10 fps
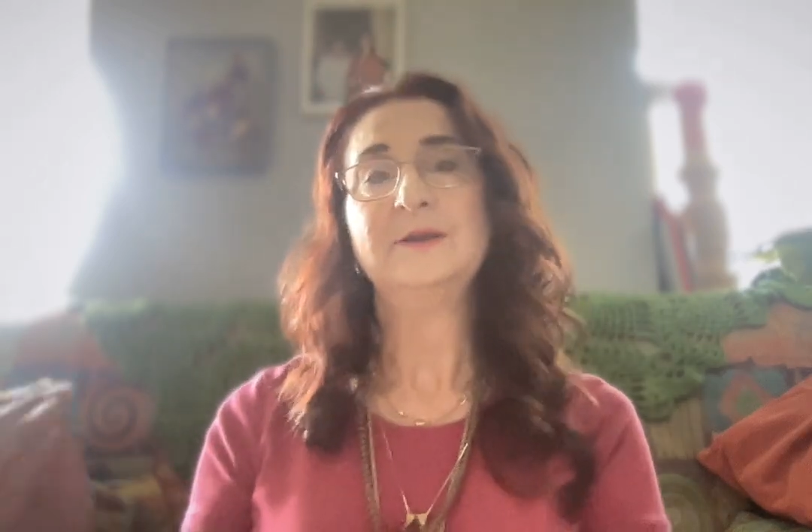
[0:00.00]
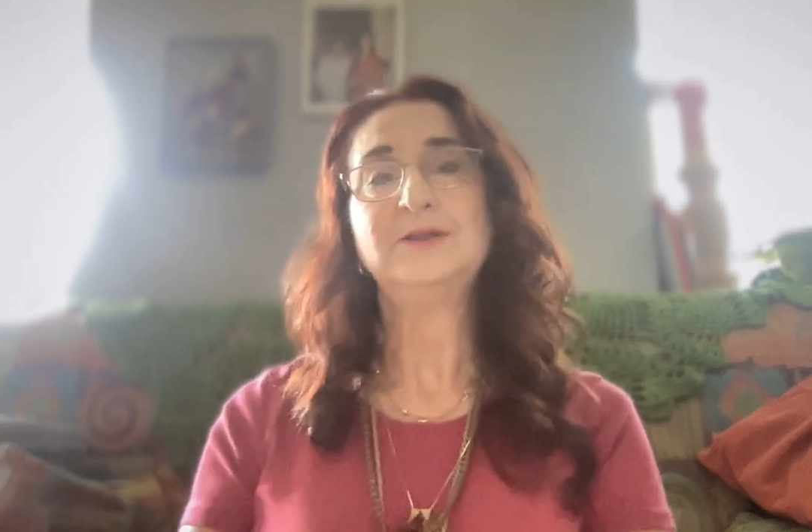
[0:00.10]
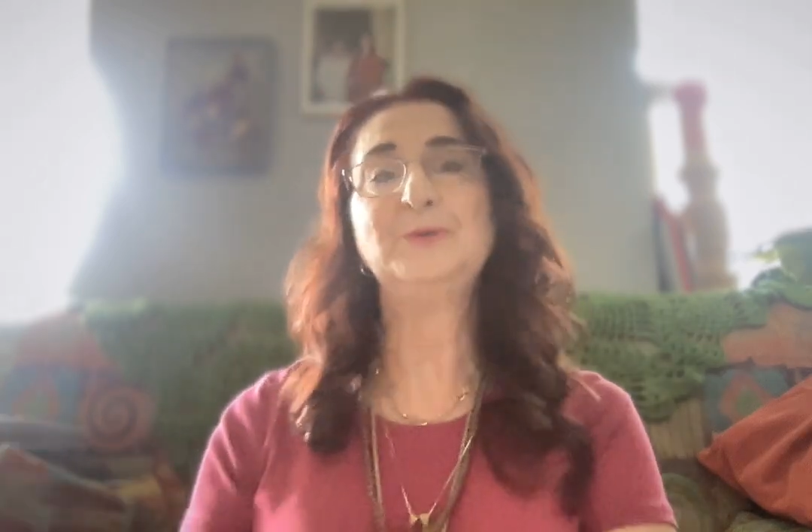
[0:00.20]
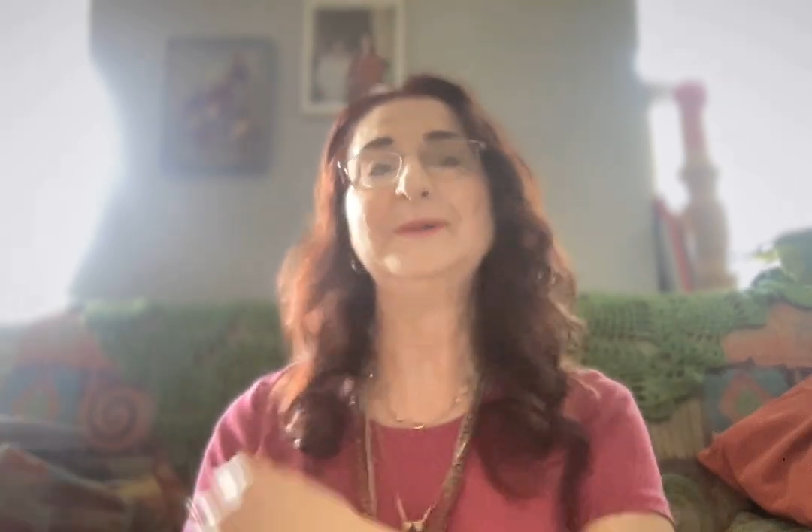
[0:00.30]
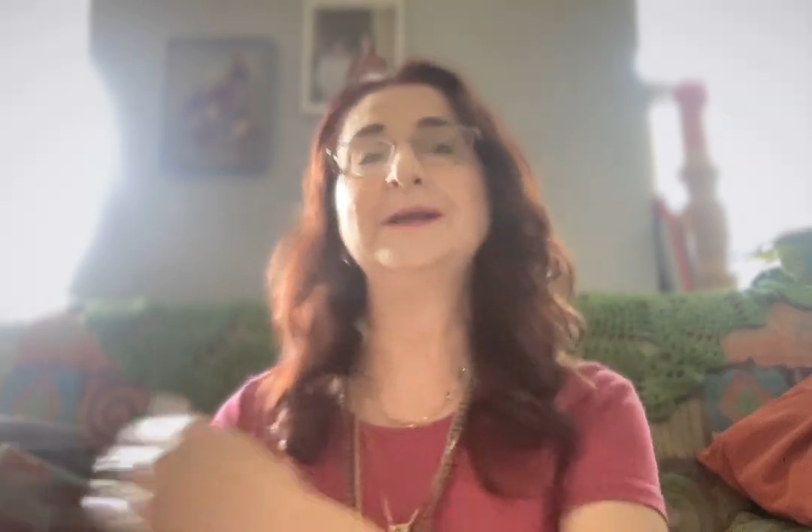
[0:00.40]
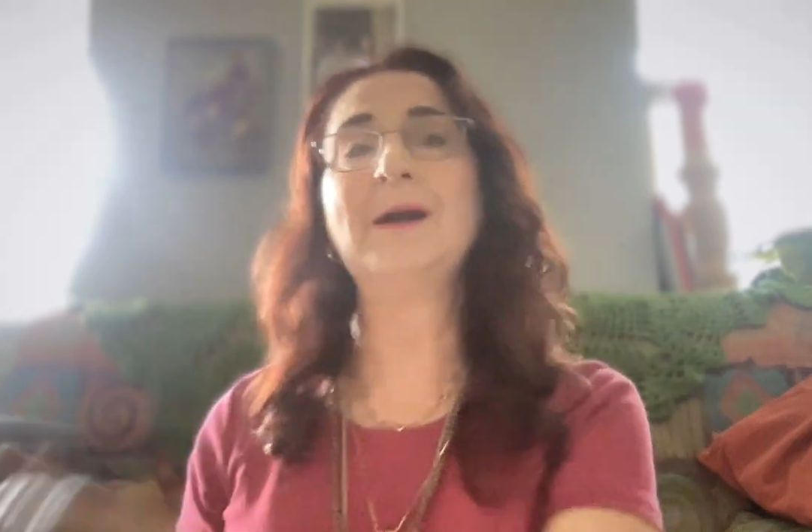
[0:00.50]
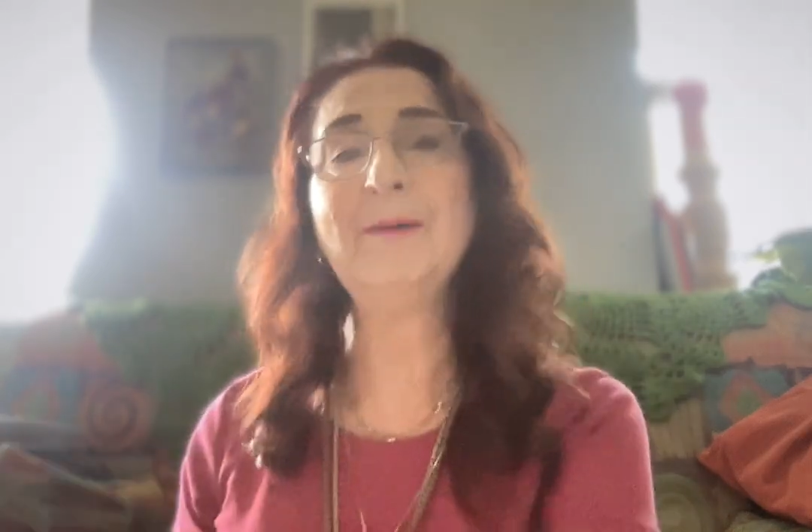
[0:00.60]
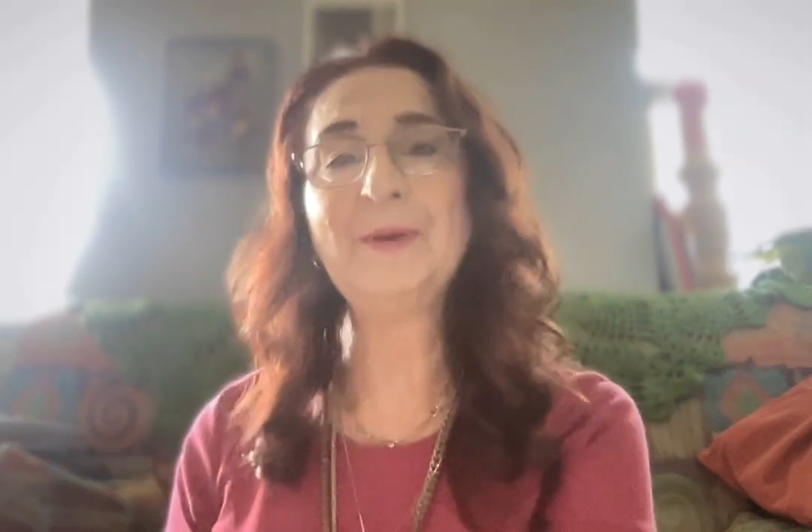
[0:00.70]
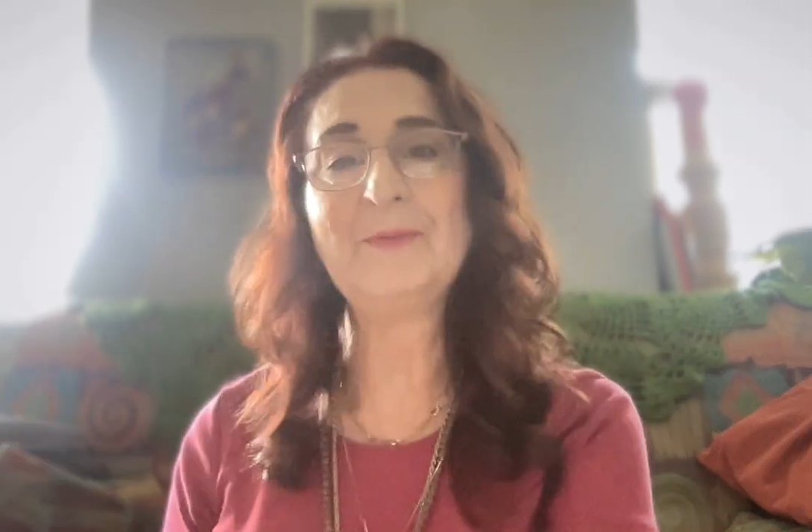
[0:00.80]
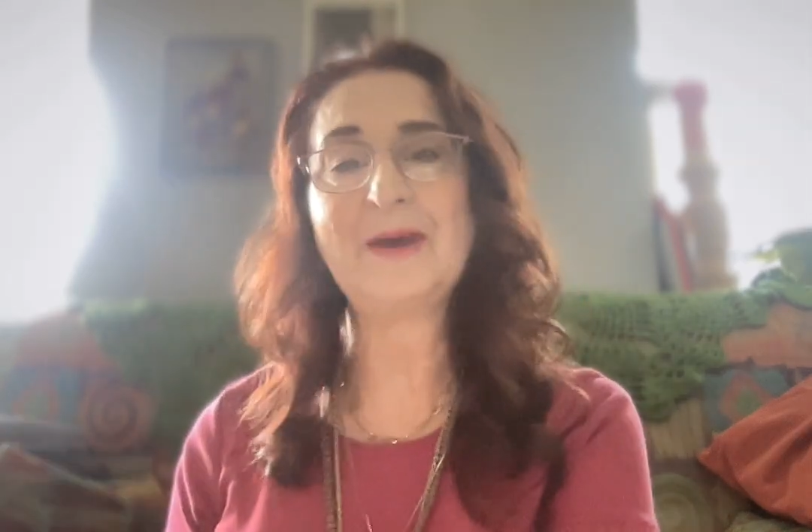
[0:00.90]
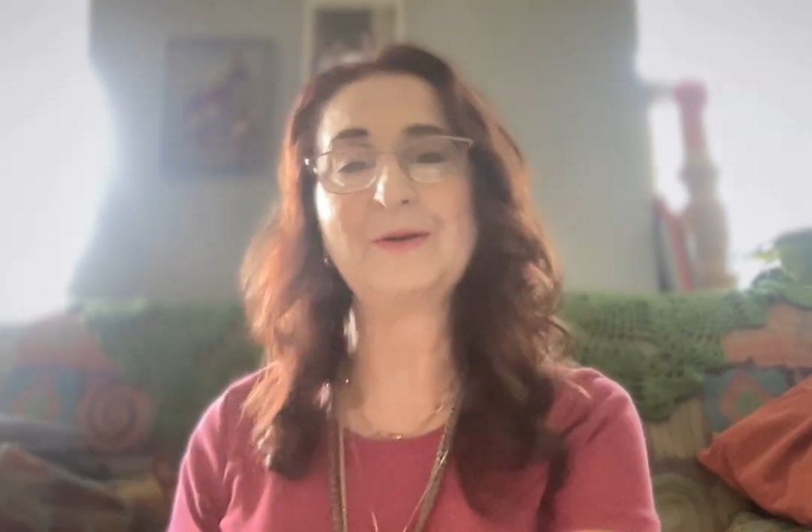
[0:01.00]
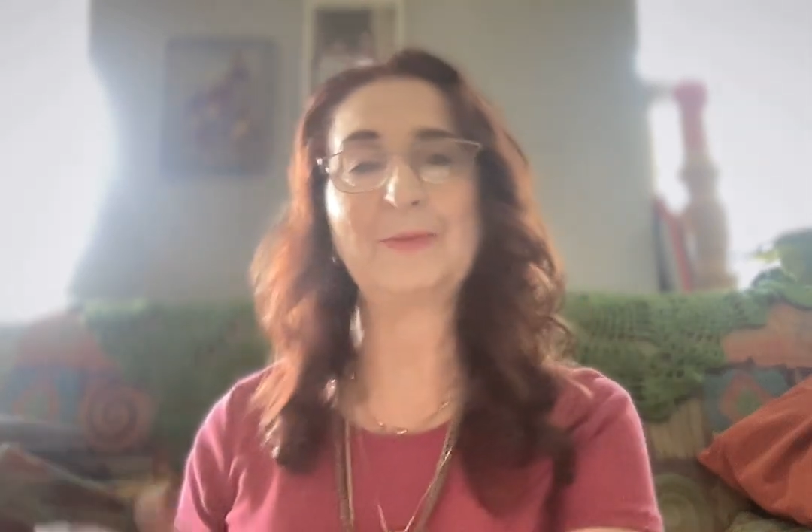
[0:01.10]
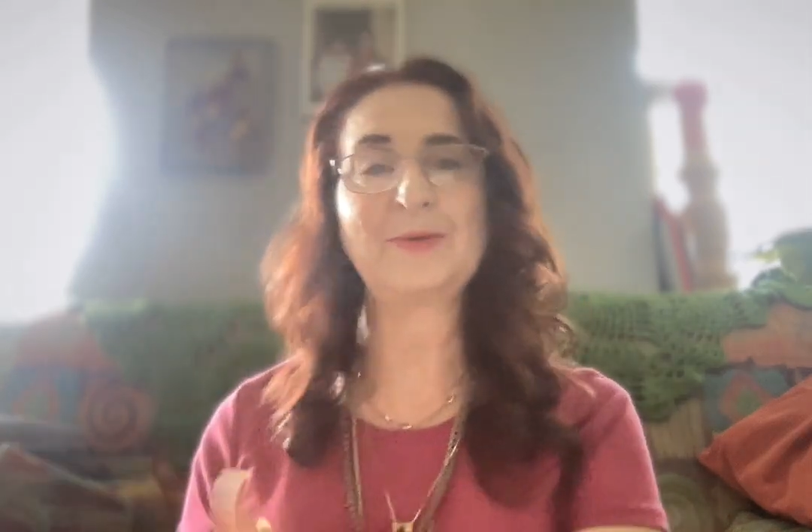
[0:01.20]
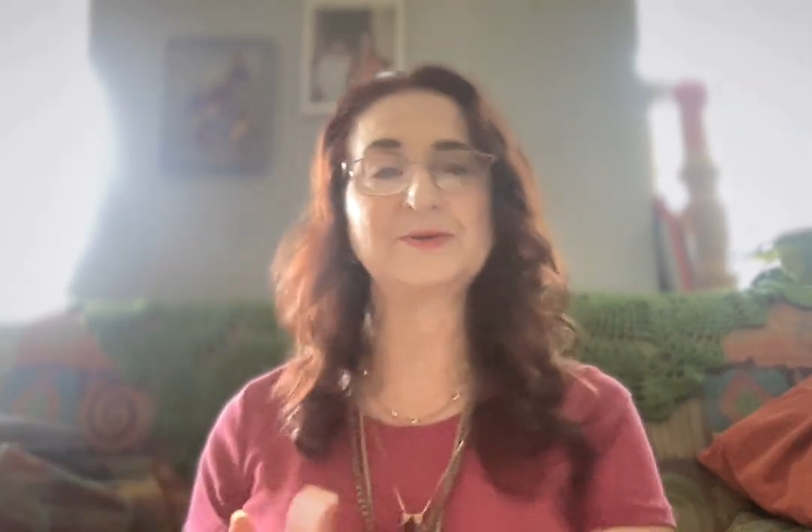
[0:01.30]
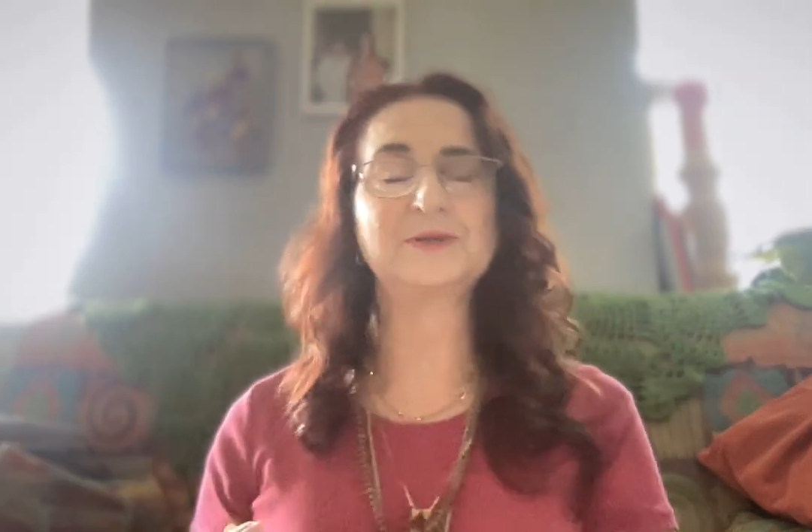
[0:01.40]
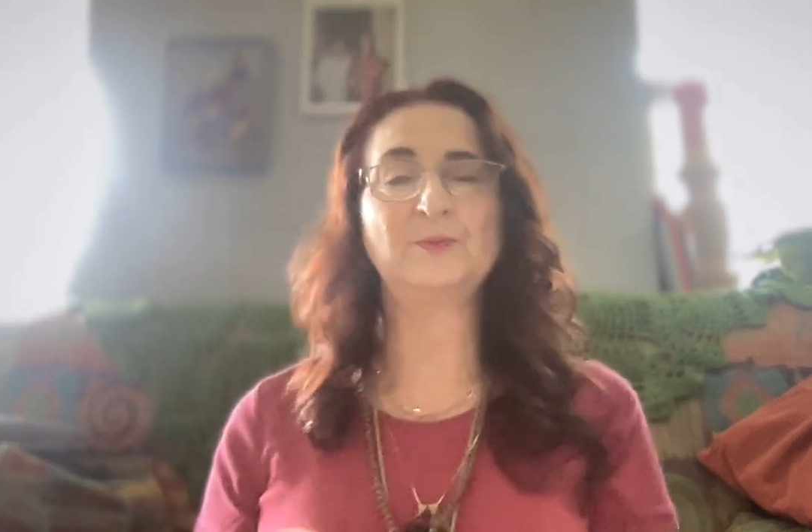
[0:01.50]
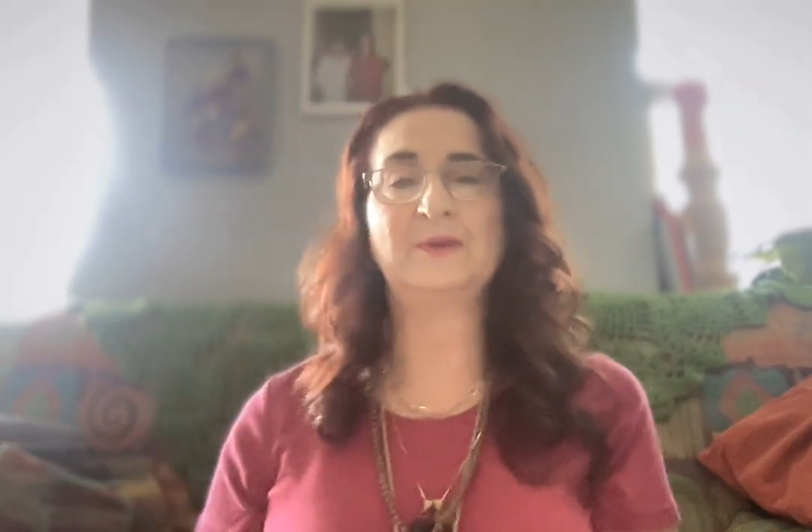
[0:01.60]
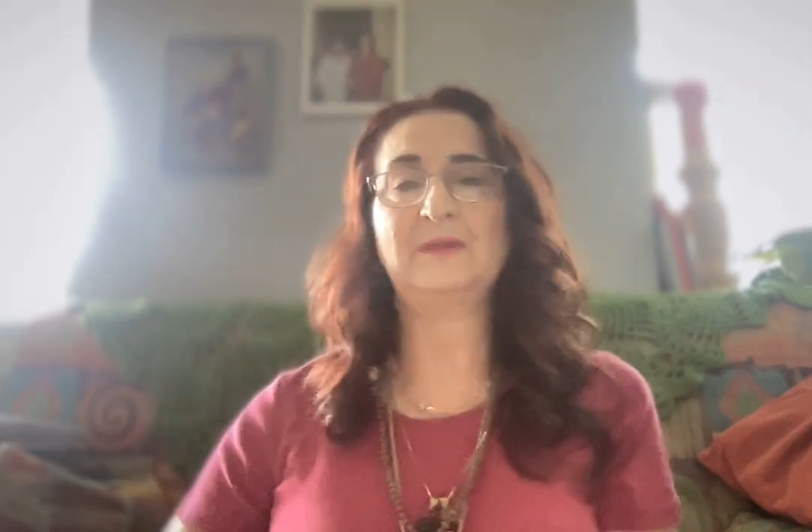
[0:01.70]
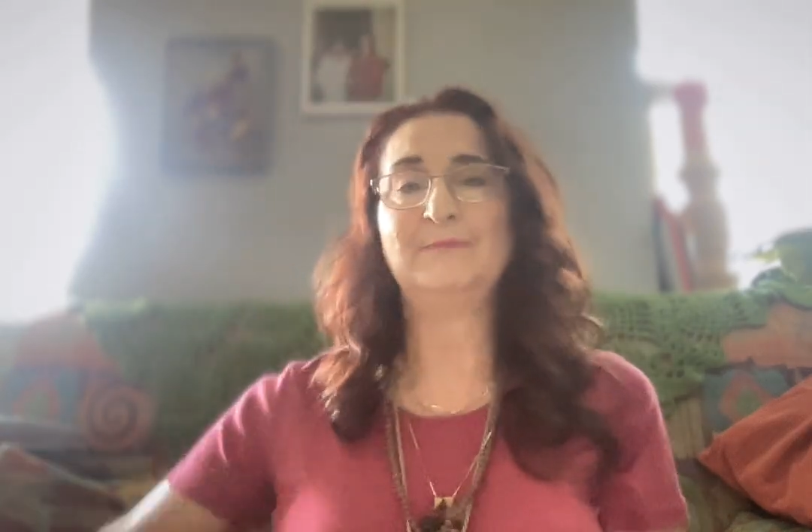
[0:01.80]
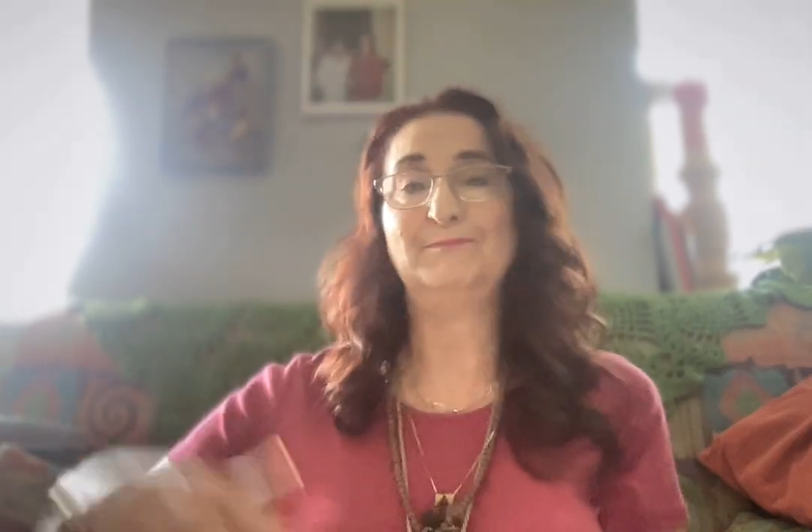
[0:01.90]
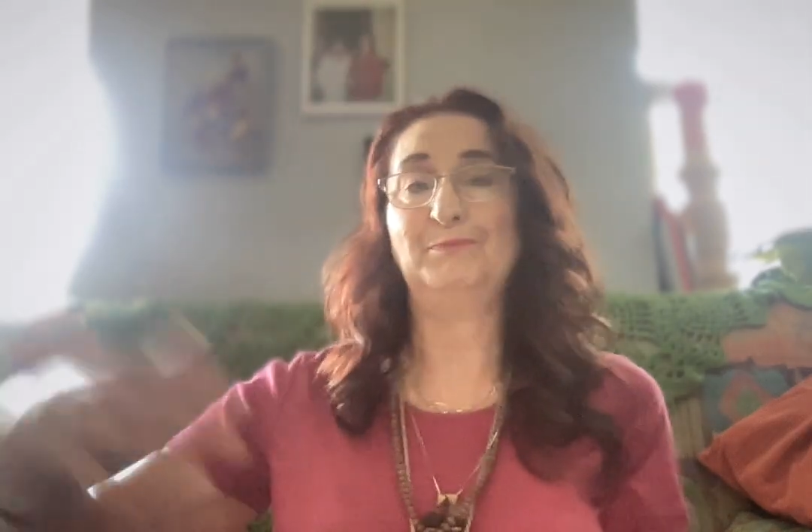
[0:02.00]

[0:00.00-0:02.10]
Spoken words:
to become a better person with a